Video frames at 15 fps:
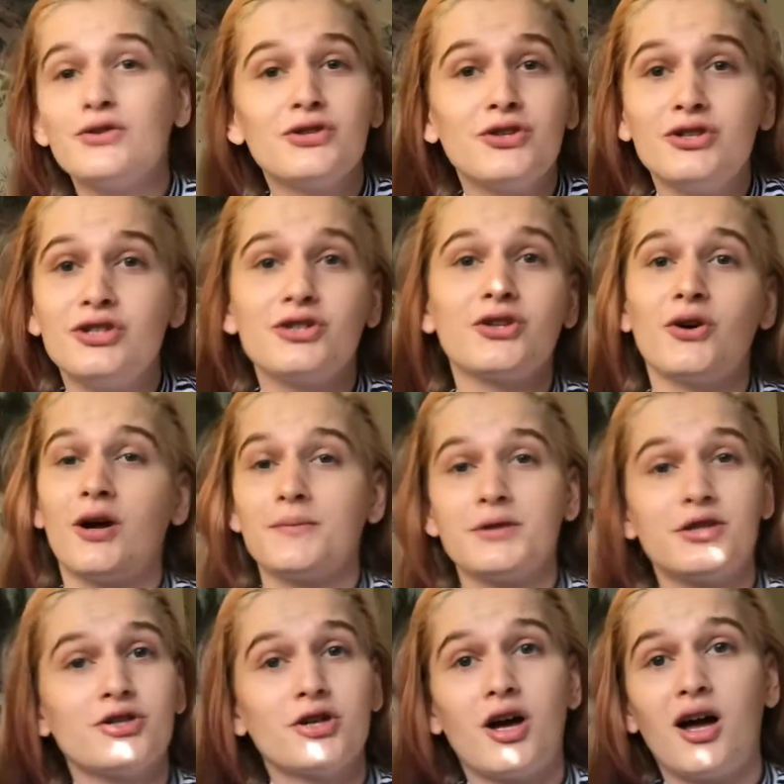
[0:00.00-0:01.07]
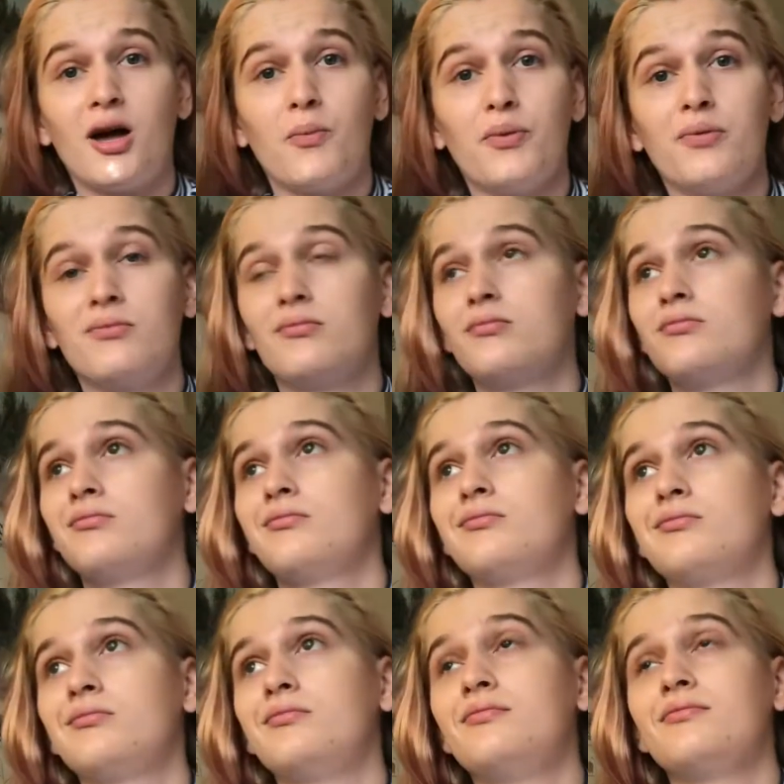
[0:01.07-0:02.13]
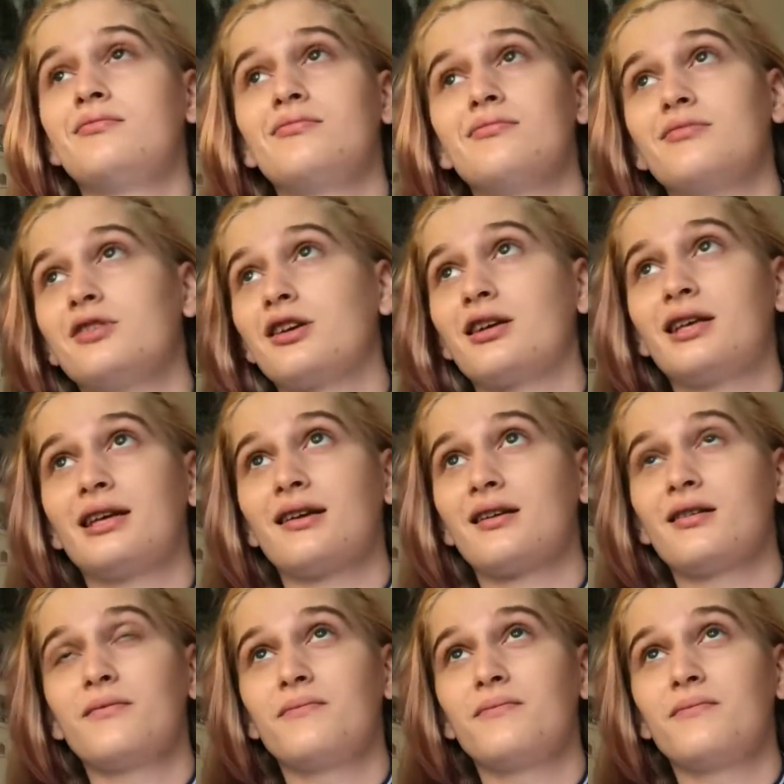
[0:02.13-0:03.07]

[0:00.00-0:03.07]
you just go up to the top, you click